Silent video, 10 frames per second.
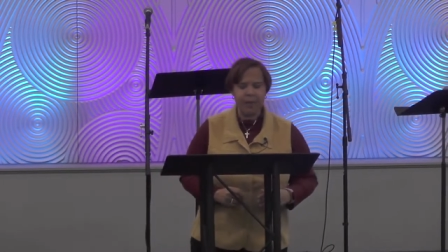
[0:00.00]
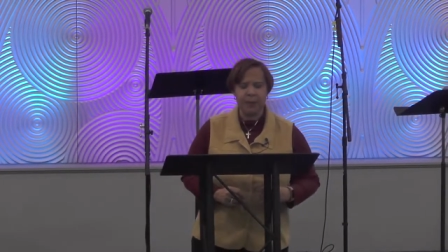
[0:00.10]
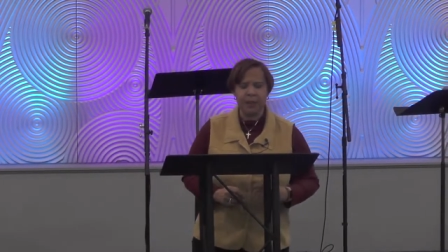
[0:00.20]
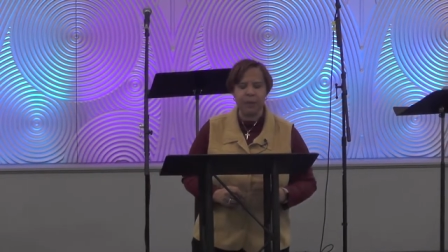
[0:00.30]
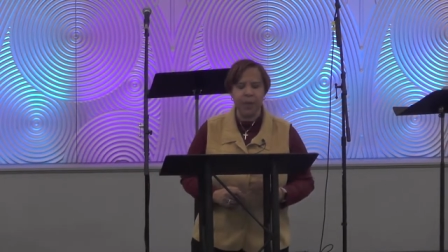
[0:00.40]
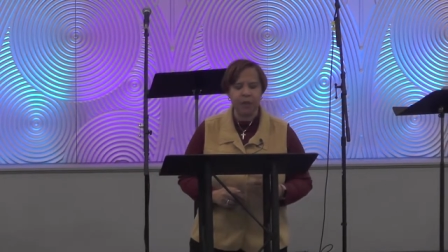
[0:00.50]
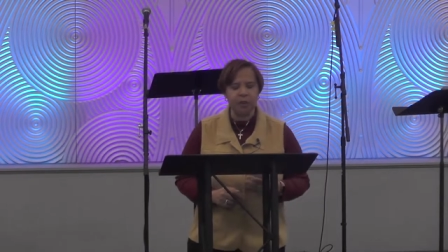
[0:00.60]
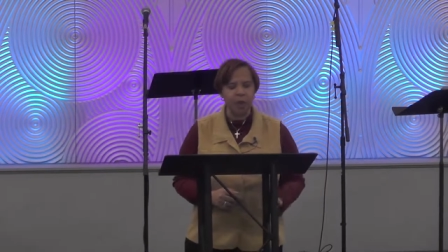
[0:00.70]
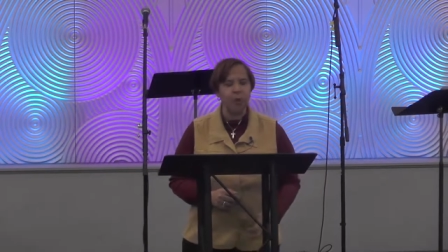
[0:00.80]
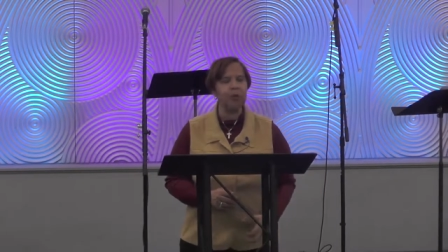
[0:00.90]
But you are a
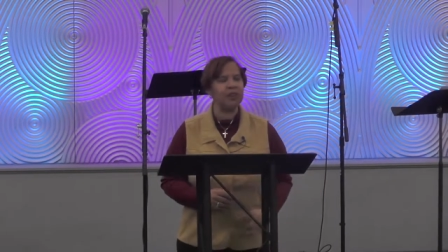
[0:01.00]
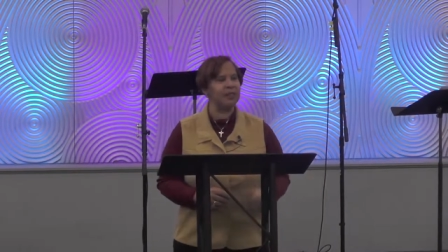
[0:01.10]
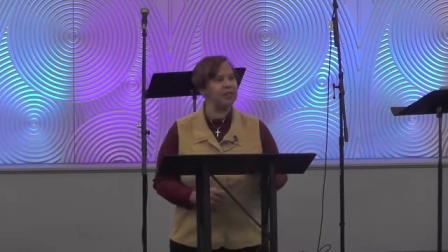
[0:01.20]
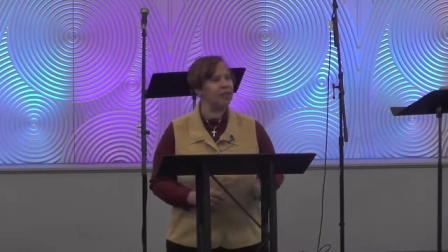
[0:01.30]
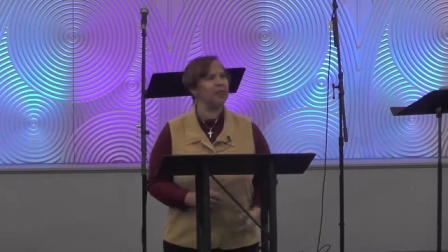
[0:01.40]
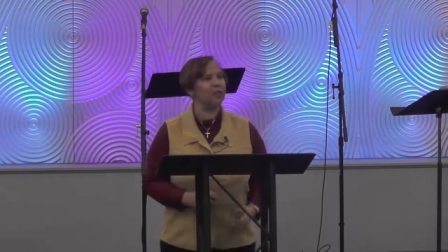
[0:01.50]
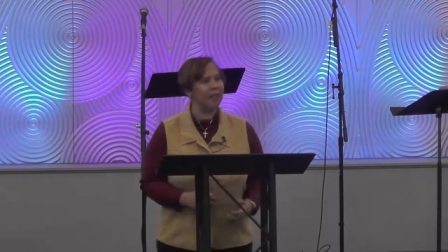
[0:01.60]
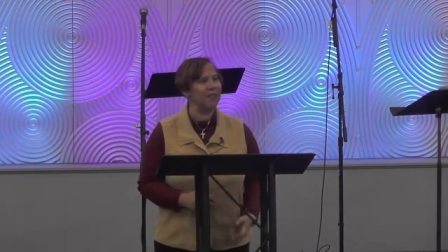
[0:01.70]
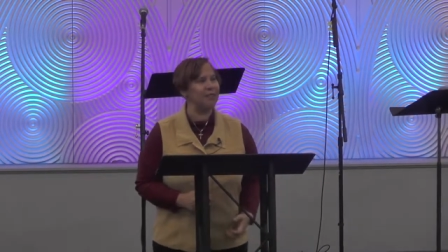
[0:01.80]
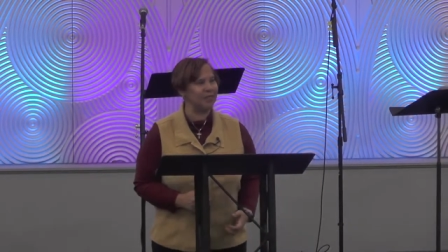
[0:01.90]
chosen
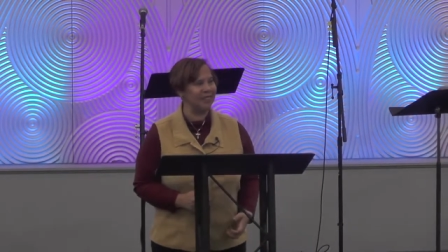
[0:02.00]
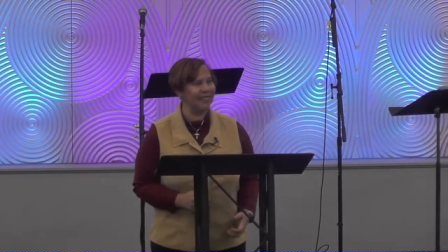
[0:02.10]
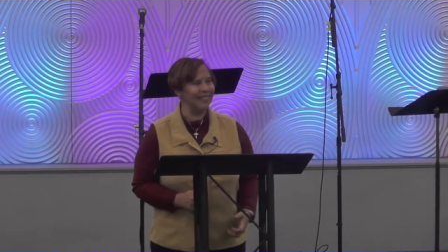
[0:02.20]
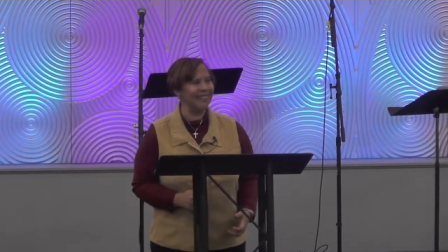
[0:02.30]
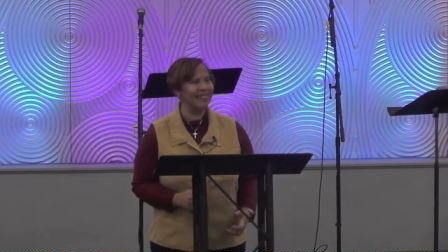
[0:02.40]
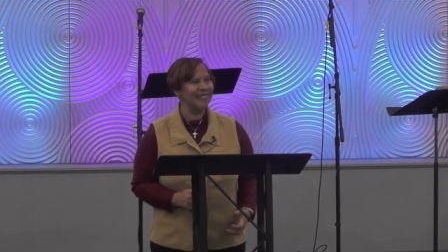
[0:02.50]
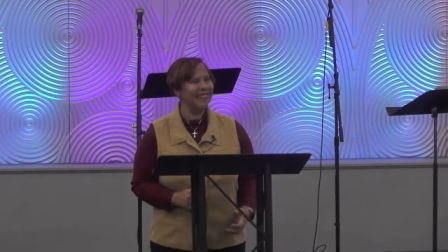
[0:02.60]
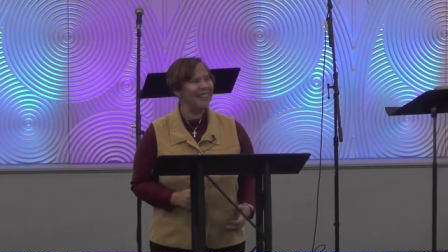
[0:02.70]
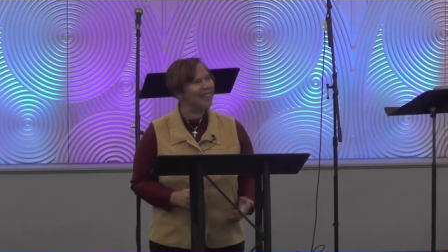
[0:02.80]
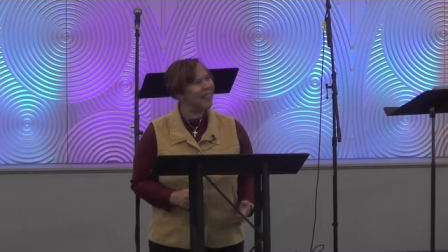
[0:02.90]
generation.
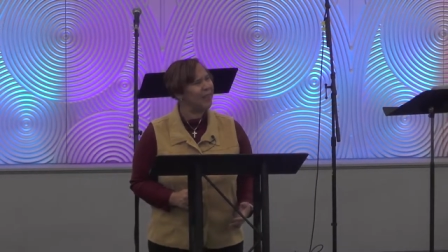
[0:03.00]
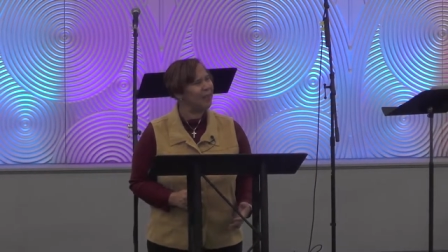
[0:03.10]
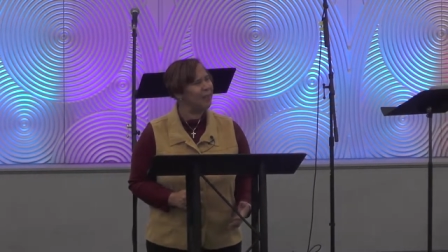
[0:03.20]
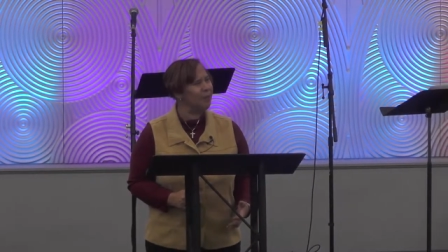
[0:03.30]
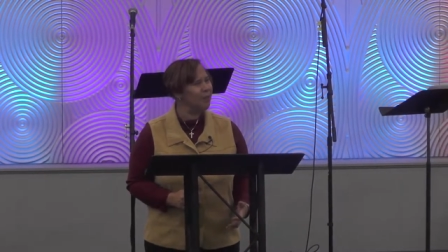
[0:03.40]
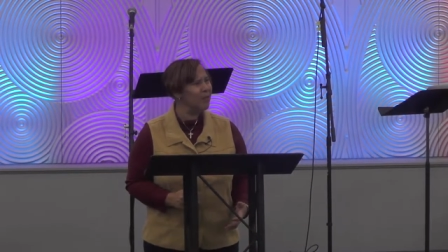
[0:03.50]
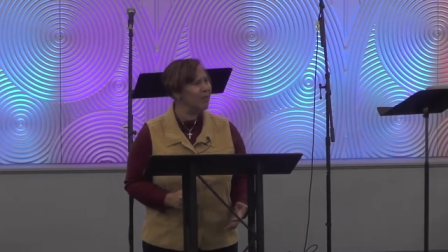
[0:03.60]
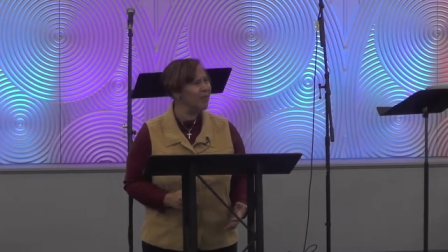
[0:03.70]
Isn't that cool?